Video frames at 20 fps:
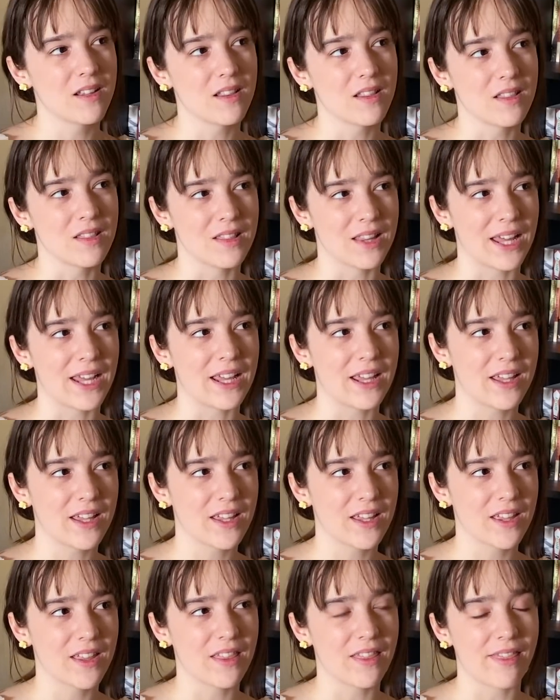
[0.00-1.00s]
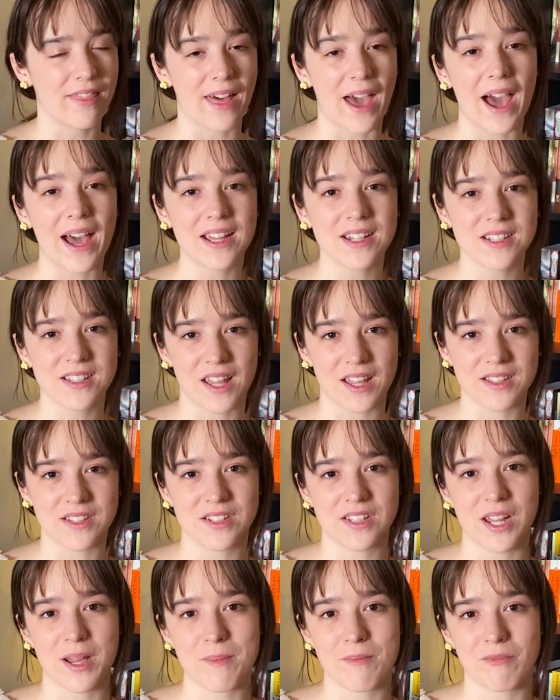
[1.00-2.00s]
like that
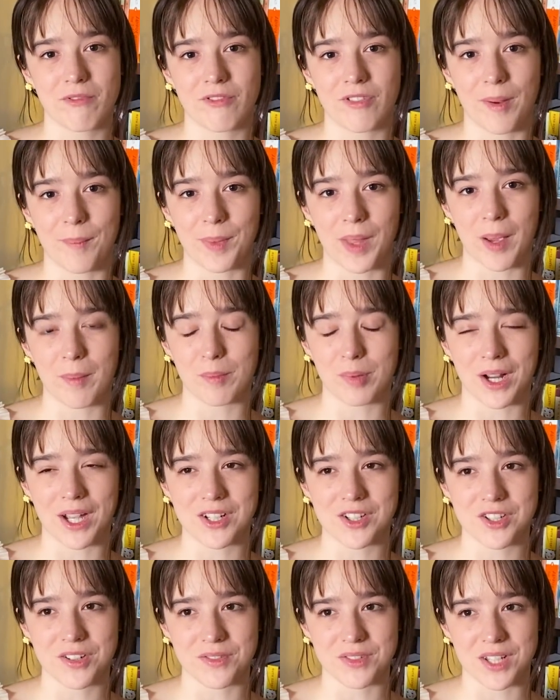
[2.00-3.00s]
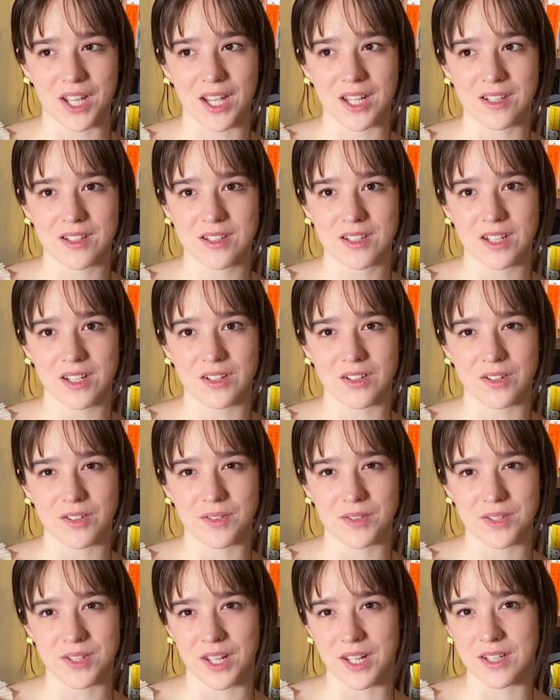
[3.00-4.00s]
stem from that branch of science and
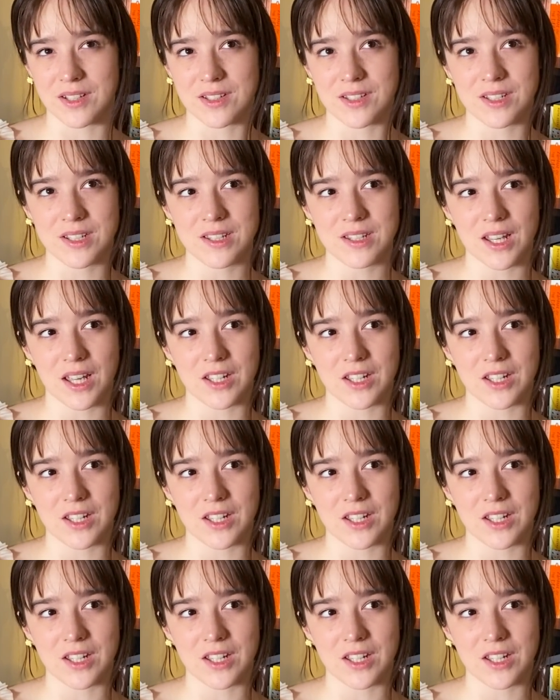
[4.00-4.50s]
earth sciences,